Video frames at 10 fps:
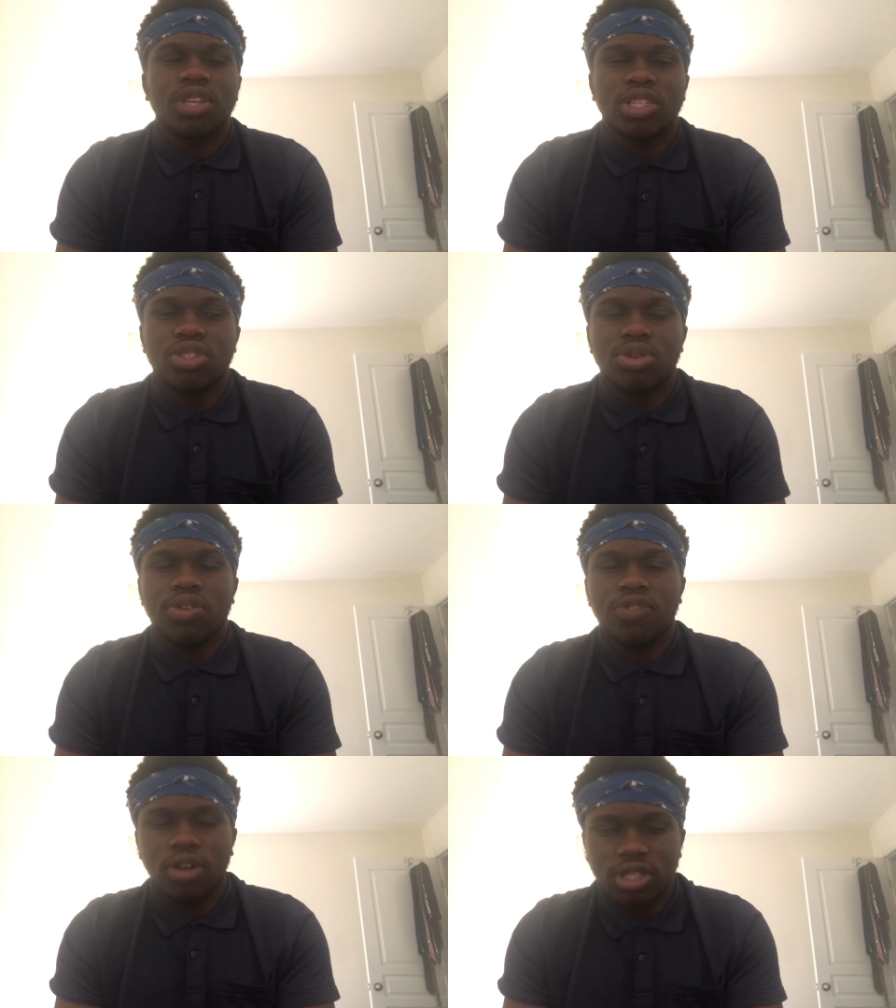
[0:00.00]
it's due
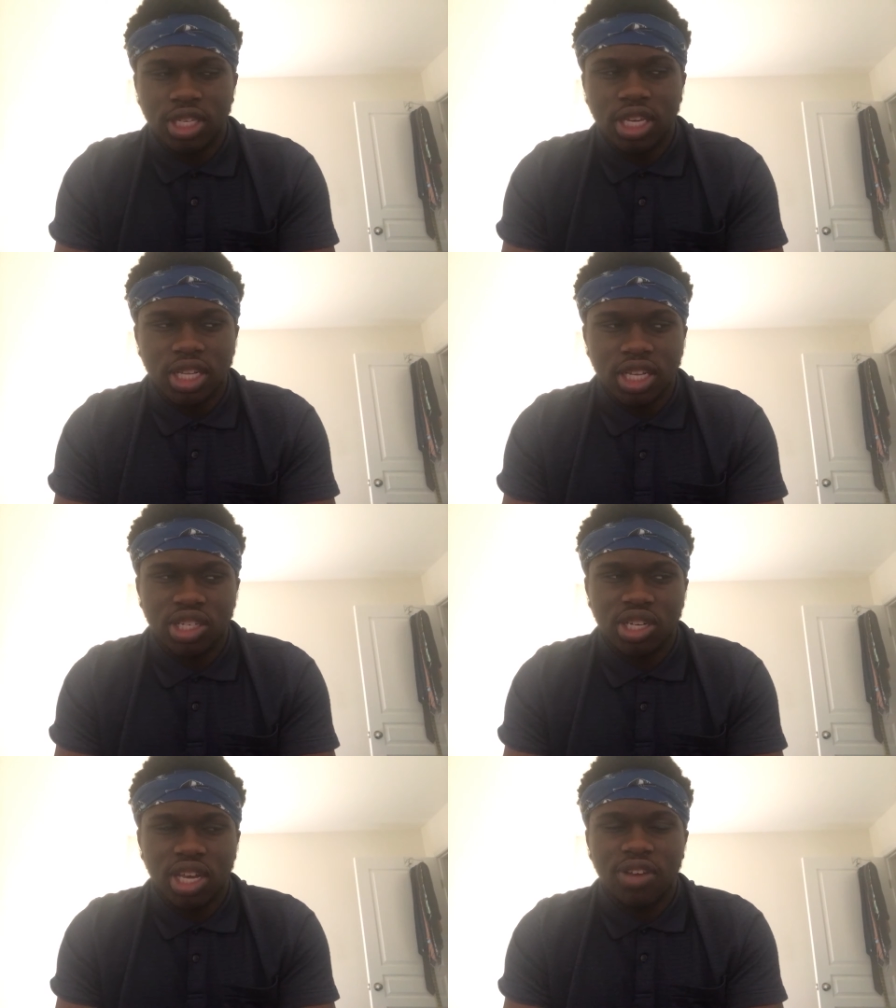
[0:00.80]
to faulty
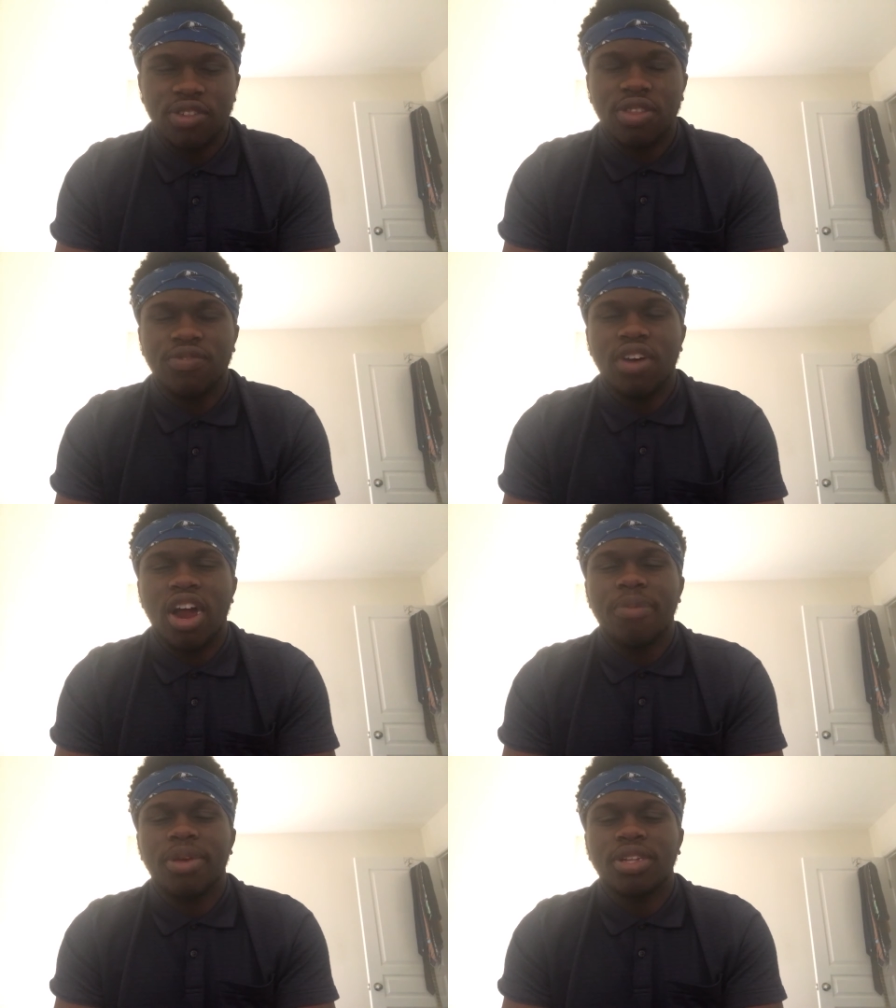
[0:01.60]
conditioning and
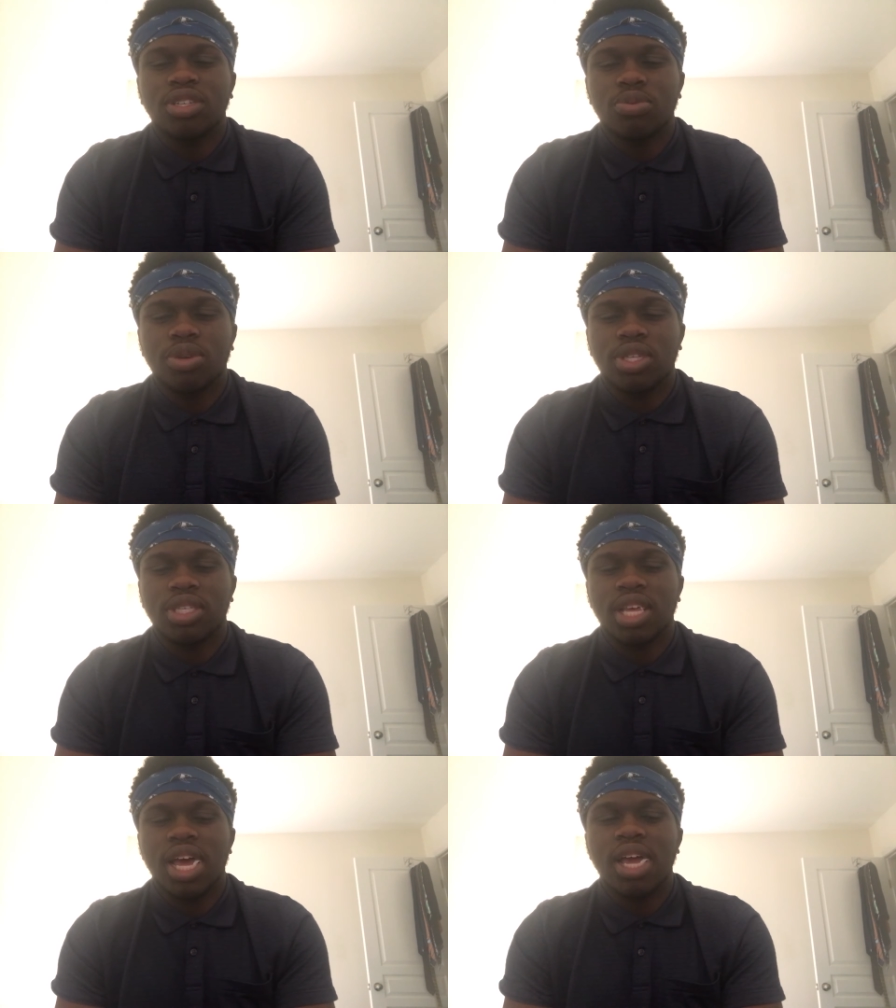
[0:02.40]
environment to
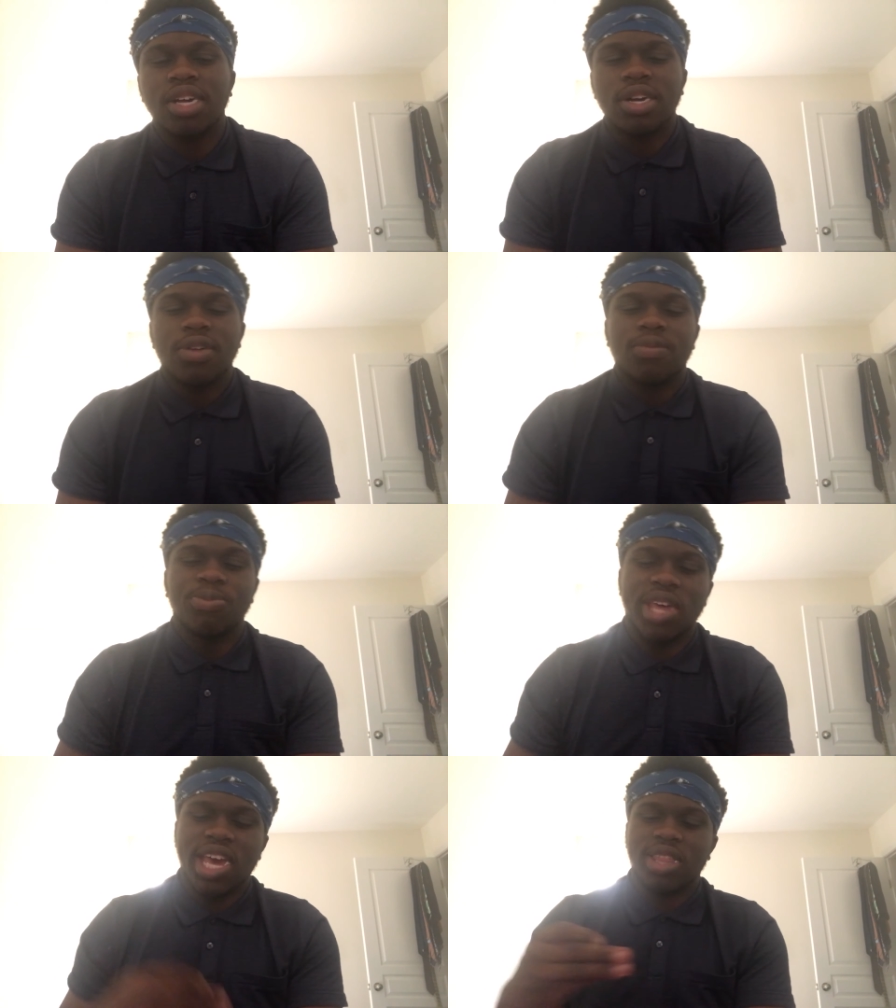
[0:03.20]
which that
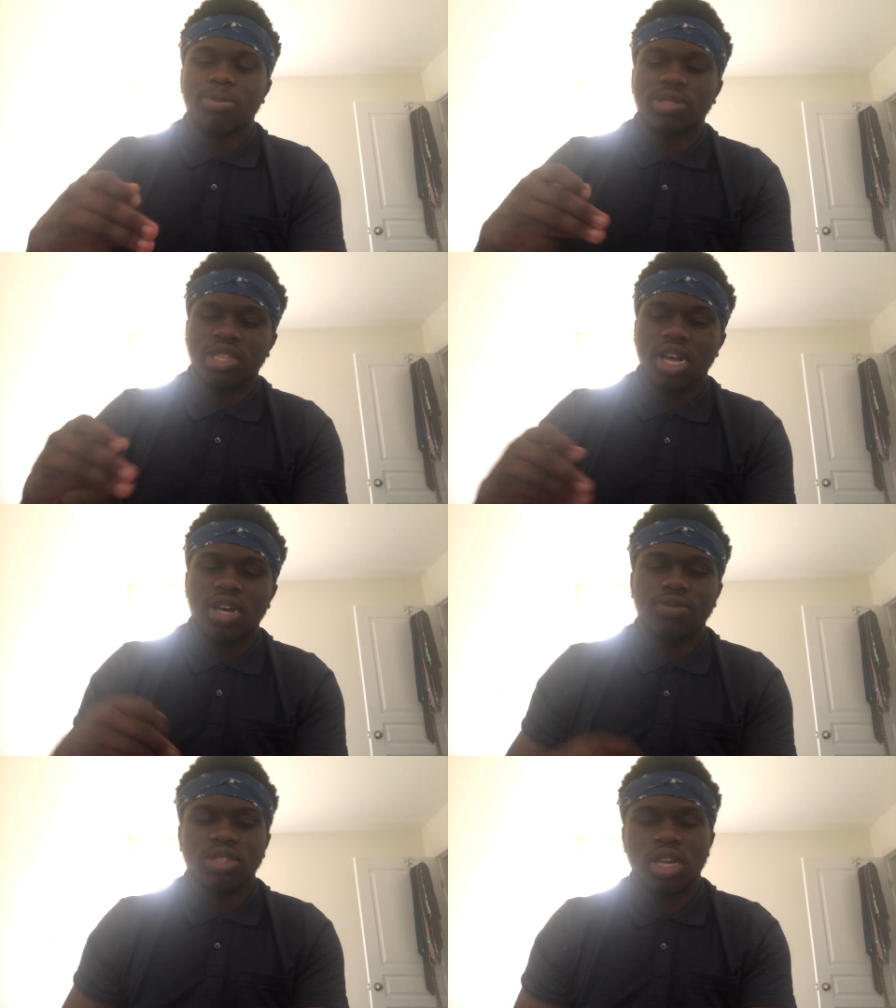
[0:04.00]
they
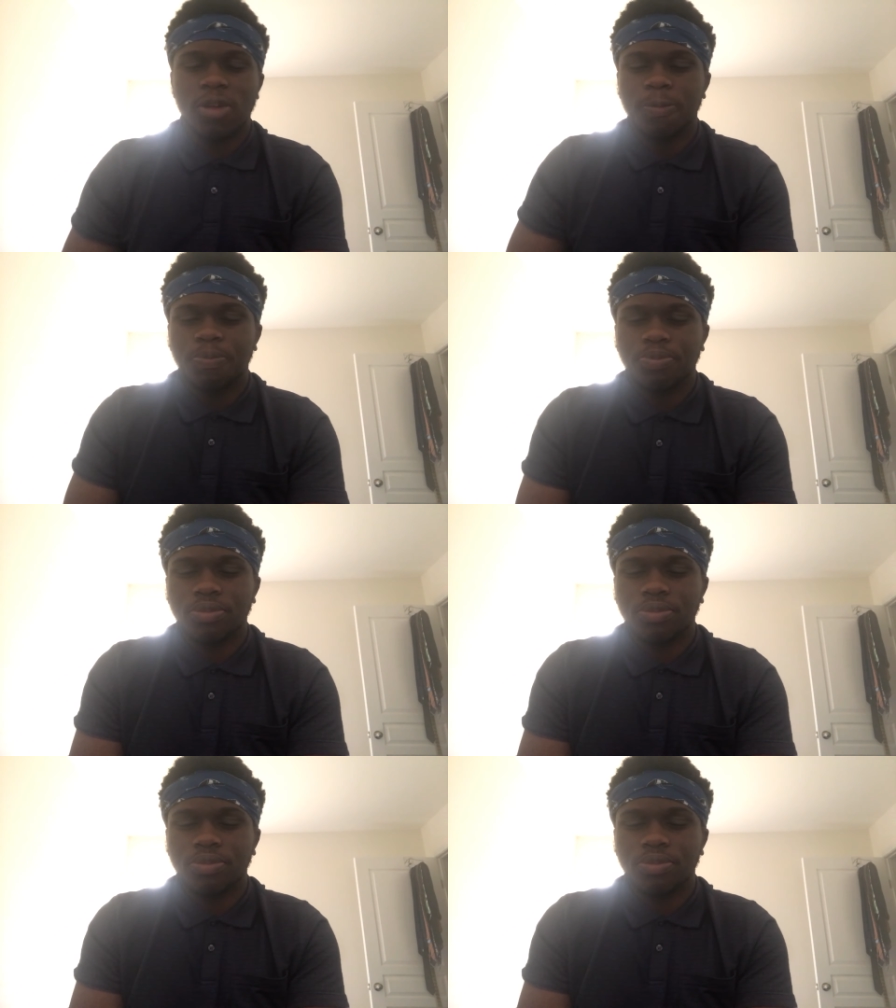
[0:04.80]
themselves um,